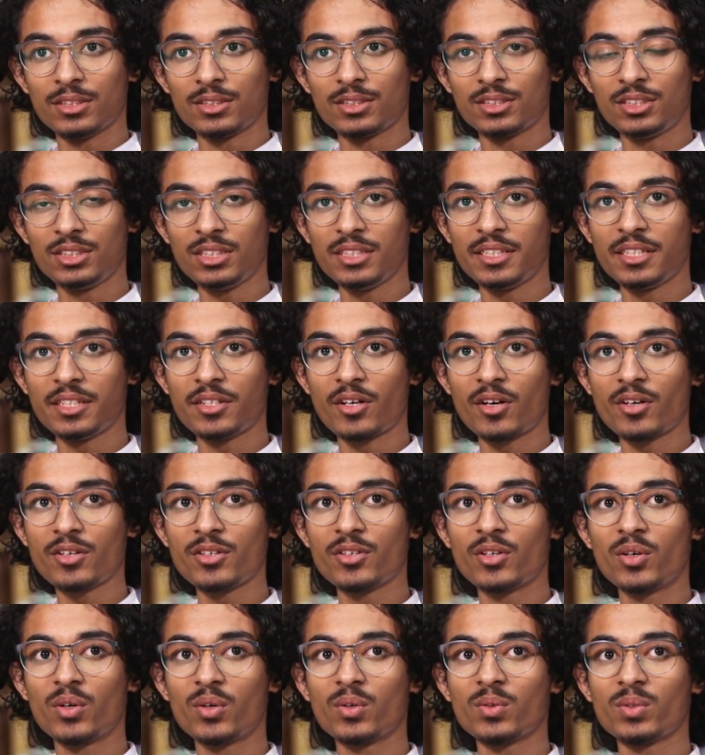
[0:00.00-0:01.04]
She did not
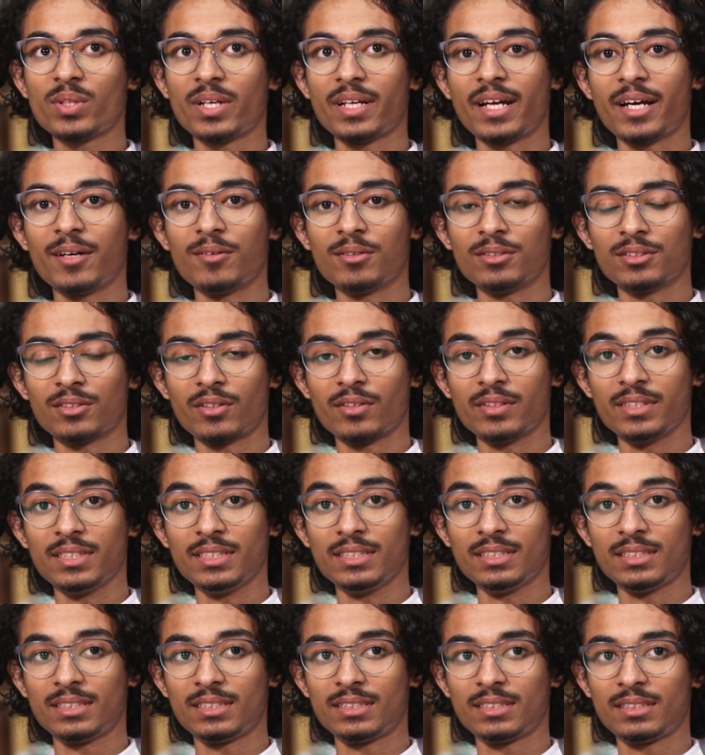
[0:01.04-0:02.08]
know that I was
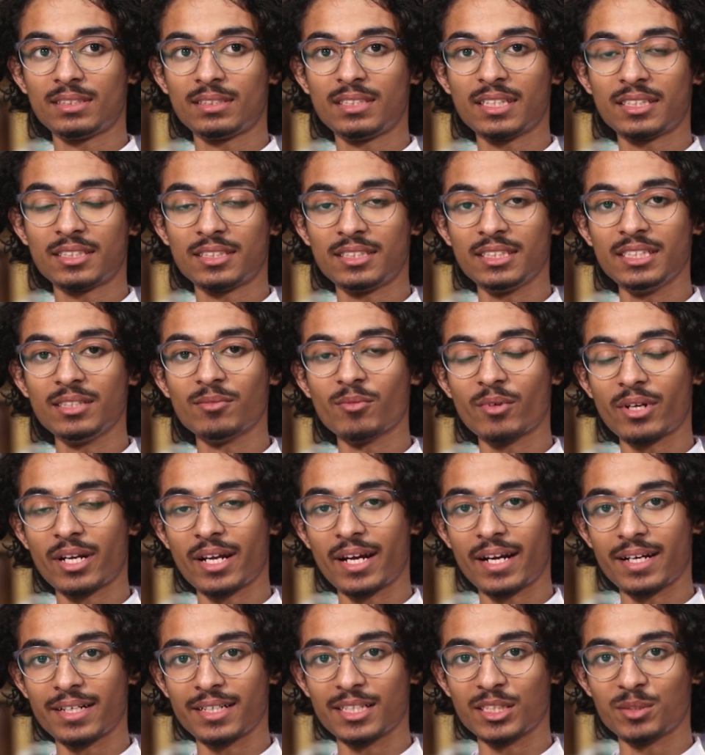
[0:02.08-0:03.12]
only 16 when I
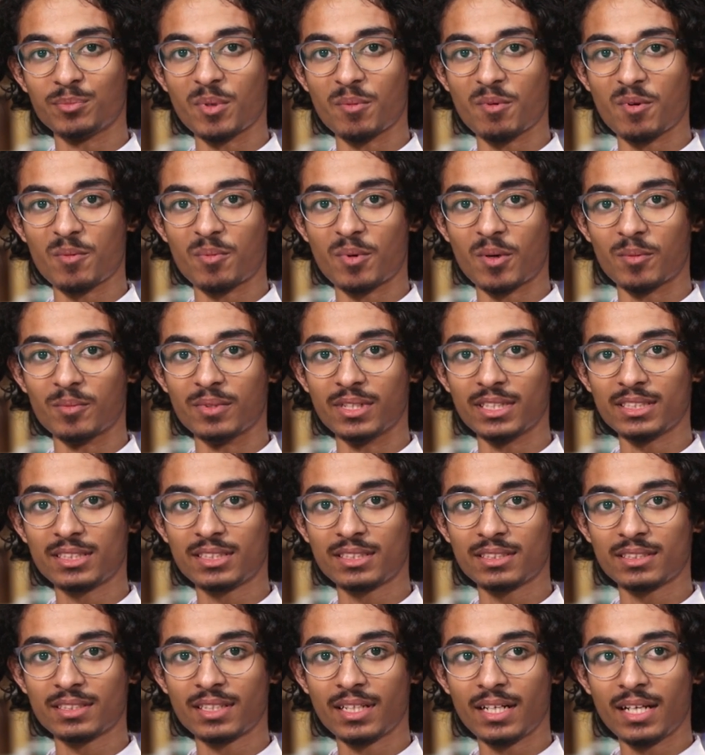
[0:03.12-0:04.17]
had this paper
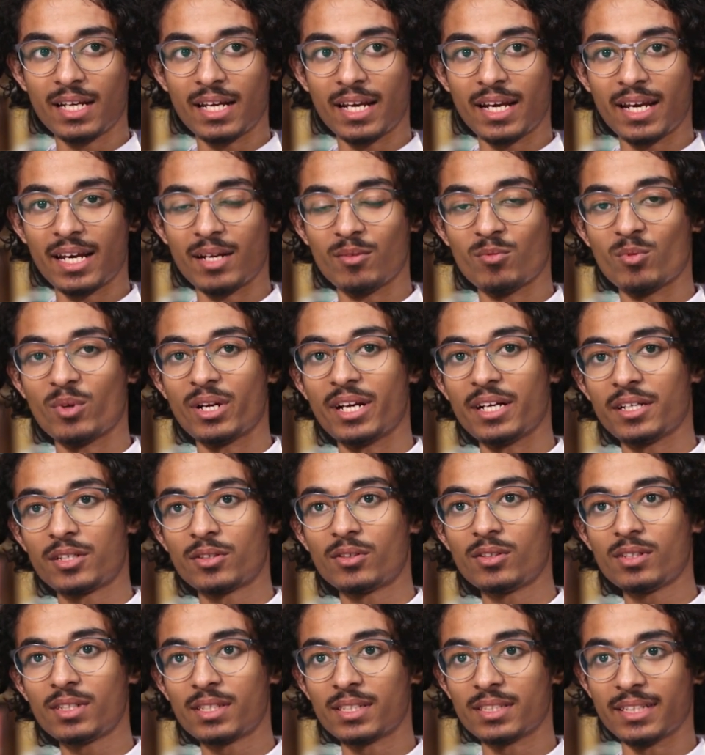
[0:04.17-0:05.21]
published, and when I
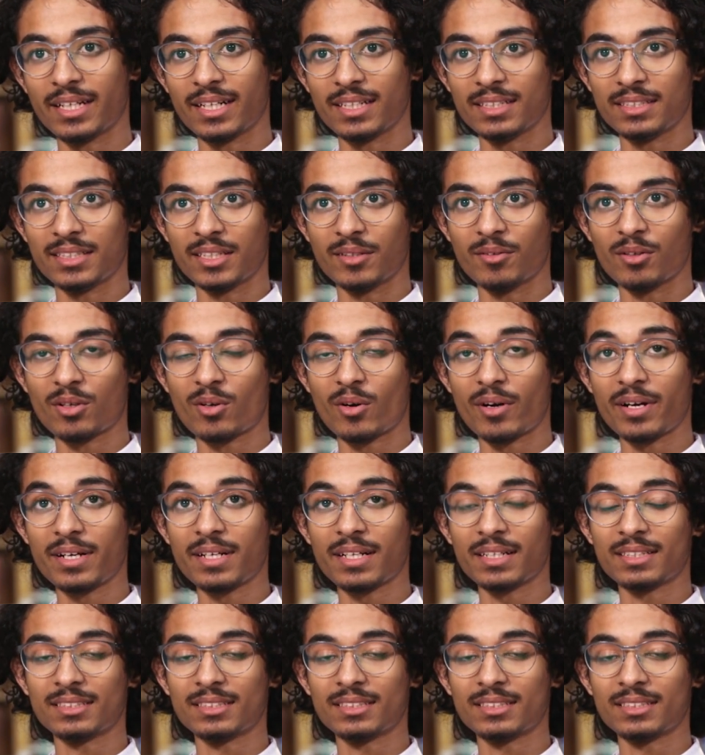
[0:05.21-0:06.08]
told her that, they were quite